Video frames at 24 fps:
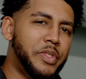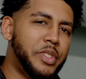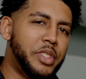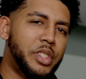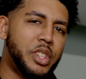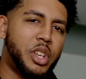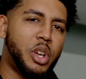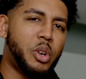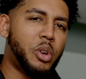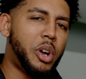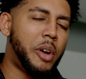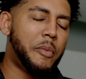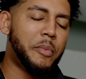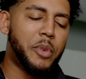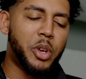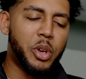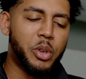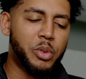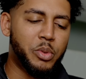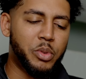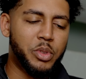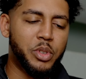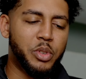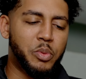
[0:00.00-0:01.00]
know, I'm
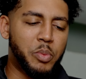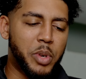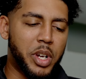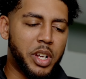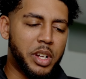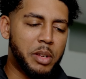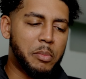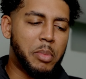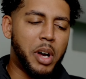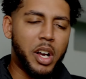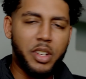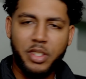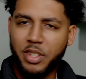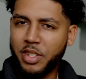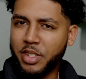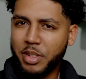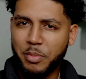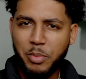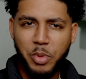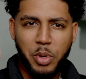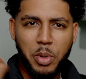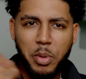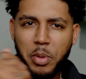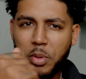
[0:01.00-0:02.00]
going through this weird imposter
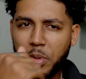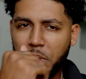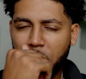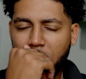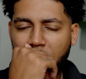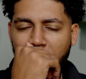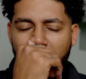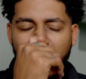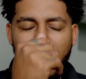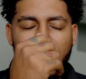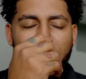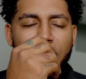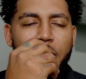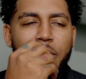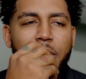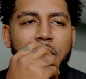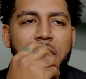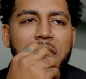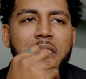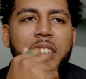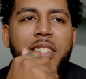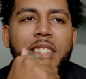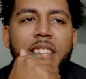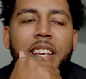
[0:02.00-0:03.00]
syndrome. I
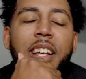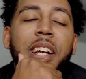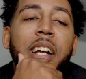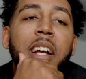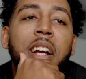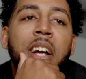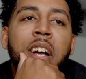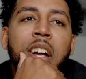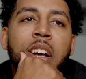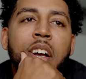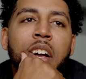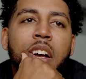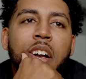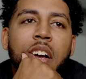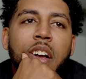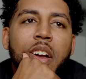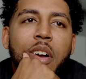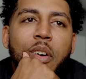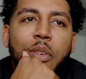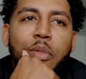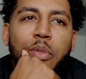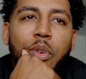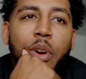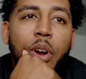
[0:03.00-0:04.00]
read this thing
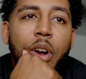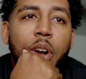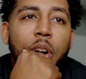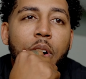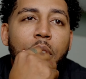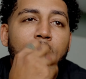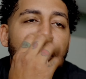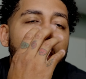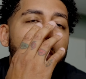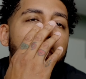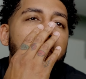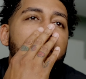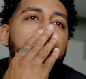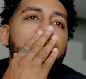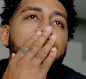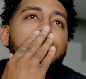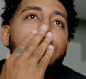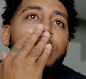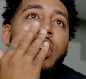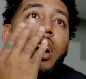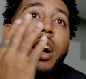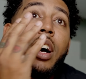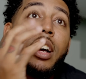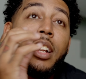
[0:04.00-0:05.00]
from
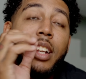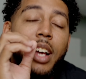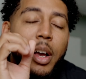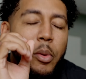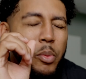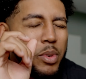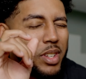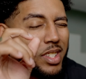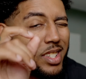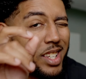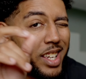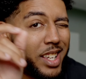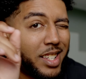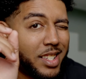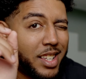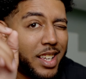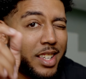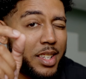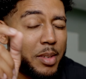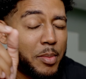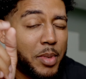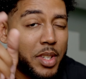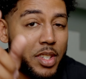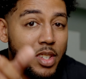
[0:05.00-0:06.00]
Scott, I want to say his
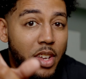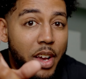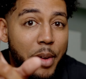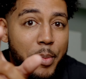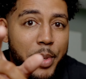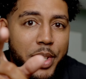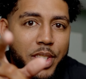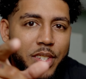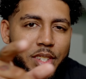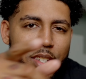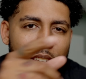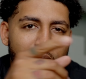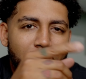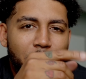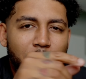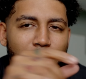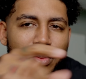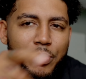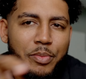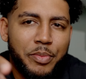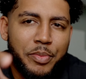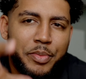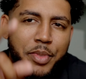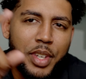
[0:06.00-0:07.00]
last name is Simon,
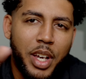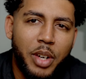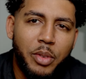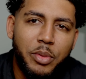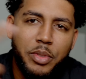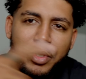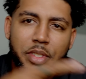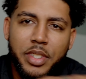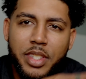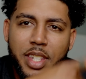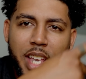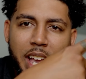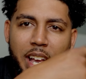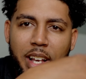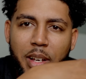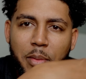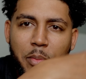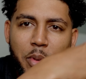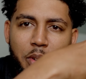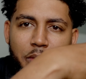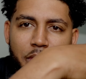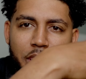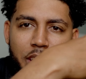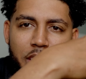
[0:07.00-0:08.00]
so I'll tag
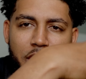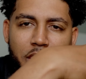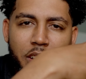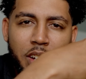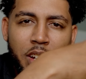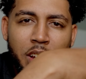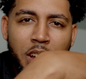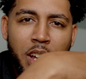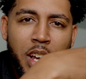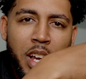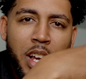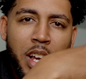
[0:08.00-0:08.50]
him over here.